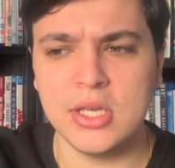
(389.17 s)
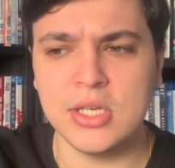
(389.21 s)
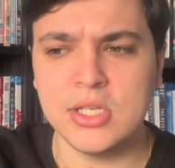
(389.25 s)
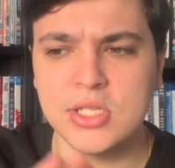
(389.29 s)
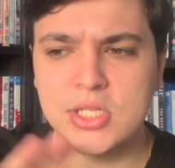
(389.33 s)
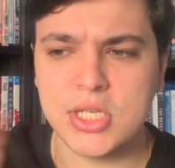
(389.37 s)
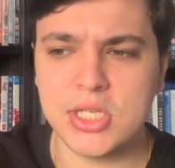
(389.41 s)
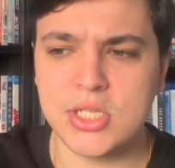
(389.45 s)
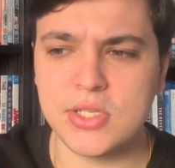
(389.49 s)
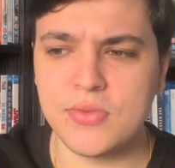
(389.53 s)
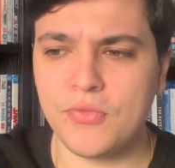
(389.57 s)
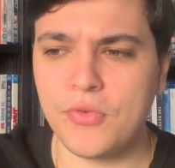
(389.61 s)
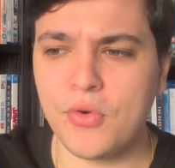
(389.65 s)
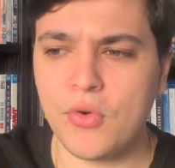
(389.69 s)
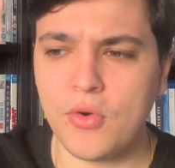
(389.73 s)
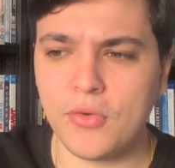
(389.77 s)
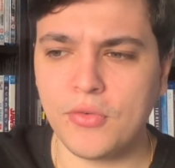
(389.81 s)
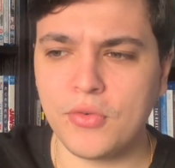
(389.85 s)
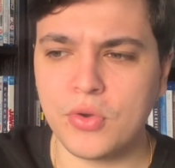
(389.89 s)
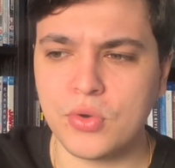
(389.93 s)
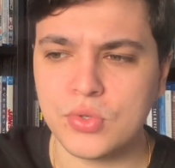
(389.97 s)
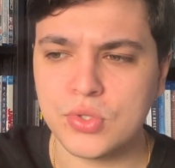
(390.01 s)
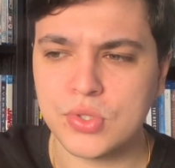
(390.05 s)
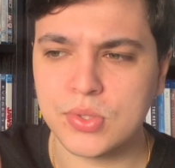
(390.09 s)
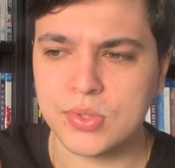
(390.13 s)
Season 4, of
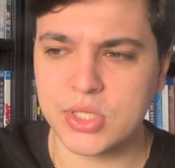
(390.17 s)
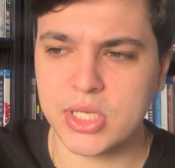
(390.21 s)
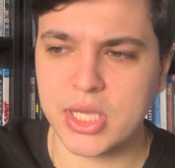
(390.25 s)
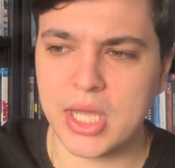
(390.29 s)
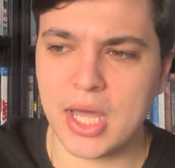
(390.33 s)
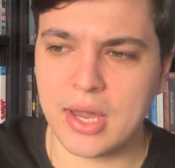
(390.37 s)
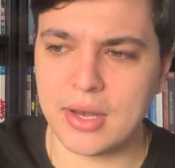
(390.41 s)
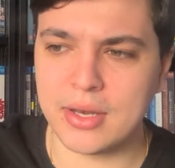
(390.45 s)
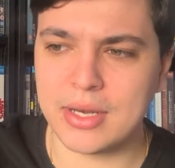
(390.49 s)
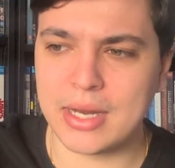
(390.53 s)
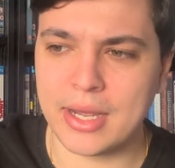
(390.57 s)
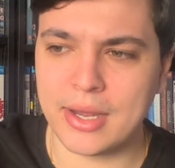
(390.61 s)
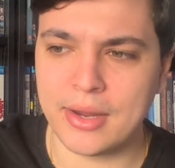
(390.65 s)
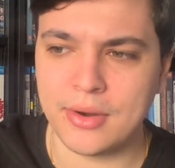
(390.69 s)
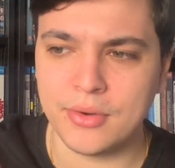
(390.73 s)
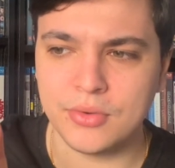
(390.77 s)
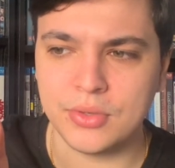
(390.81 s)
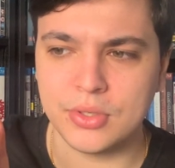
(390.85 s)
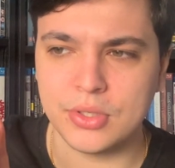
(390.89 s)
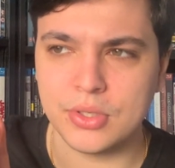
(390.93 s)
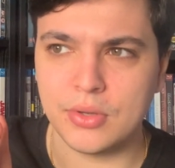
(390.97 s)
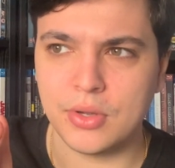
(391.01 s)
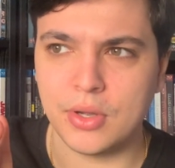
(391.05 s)
course, was cut down